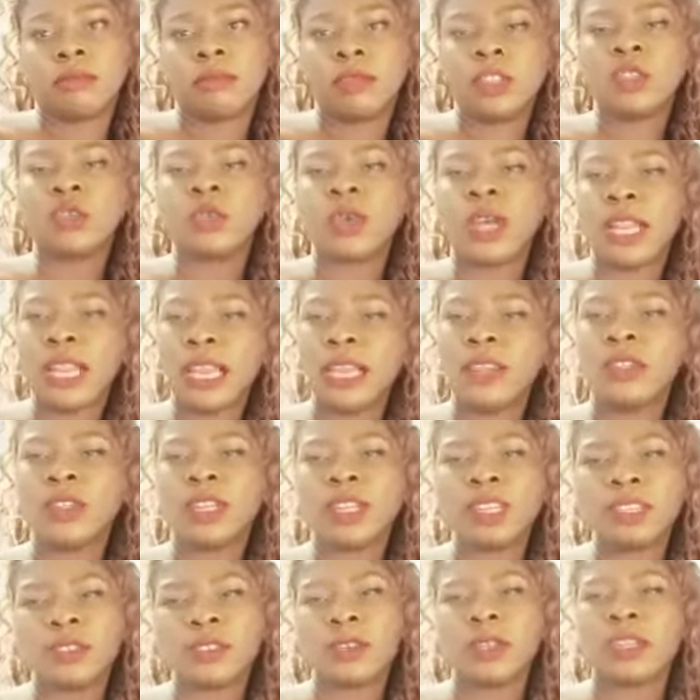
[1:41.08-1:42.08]
Usually
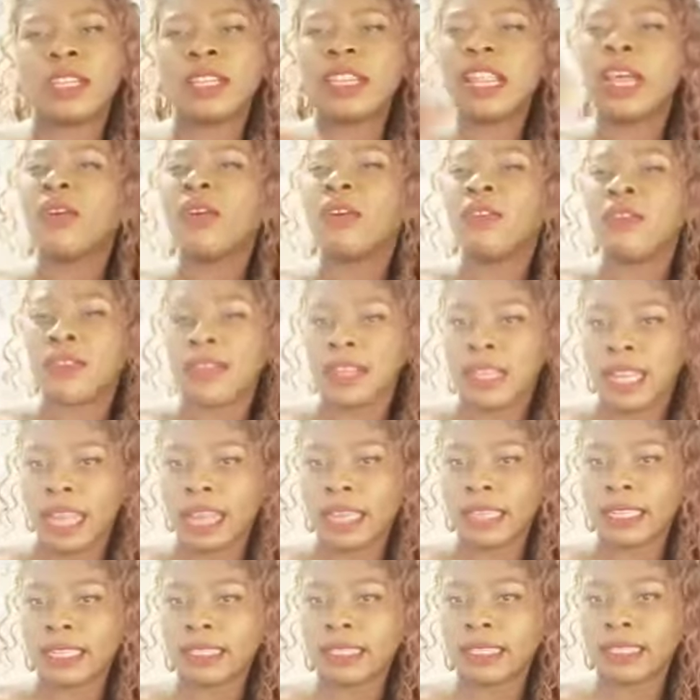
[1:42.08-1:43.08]
I soak it like
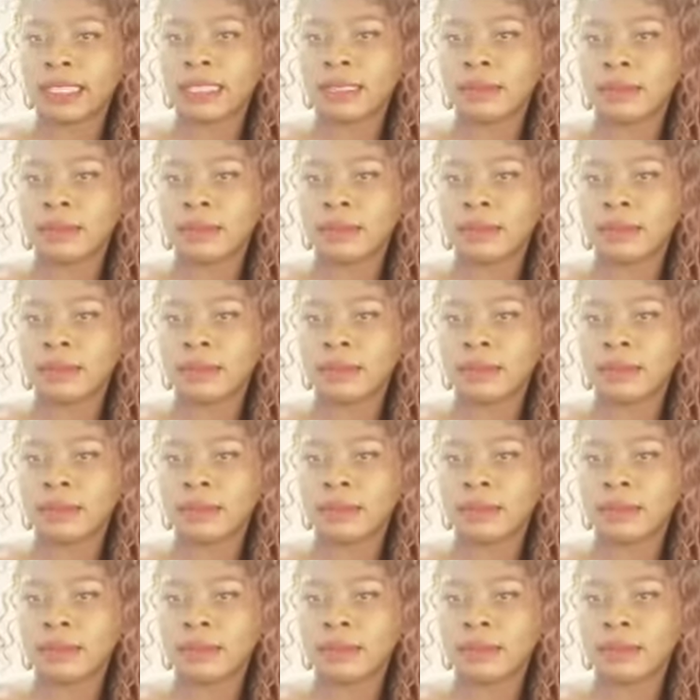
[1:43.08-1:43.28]
overnight,